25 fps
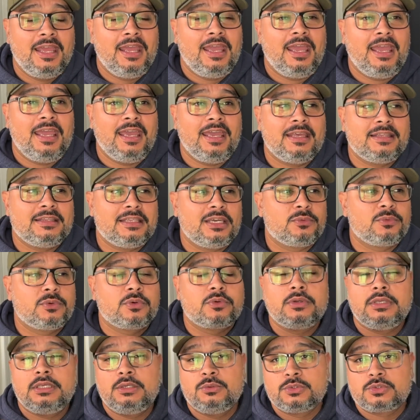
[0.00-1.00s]
And
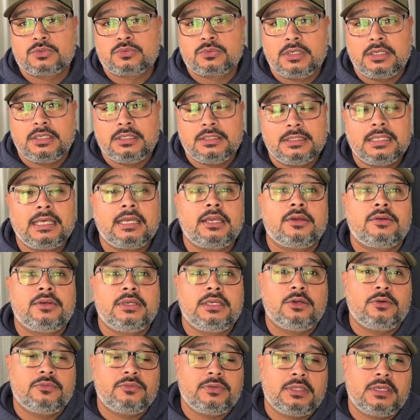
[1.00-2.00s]

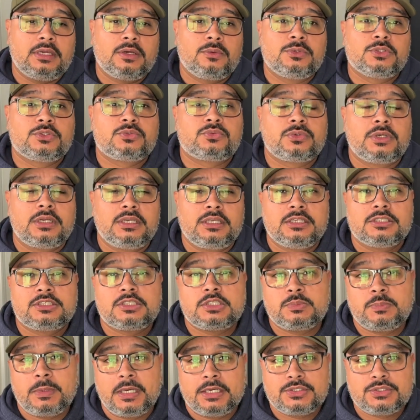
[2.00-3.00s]
Larry over there was running a
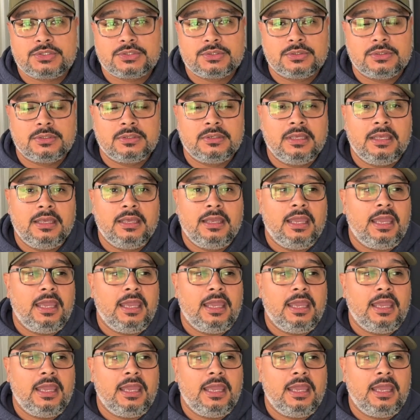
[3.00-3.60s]
special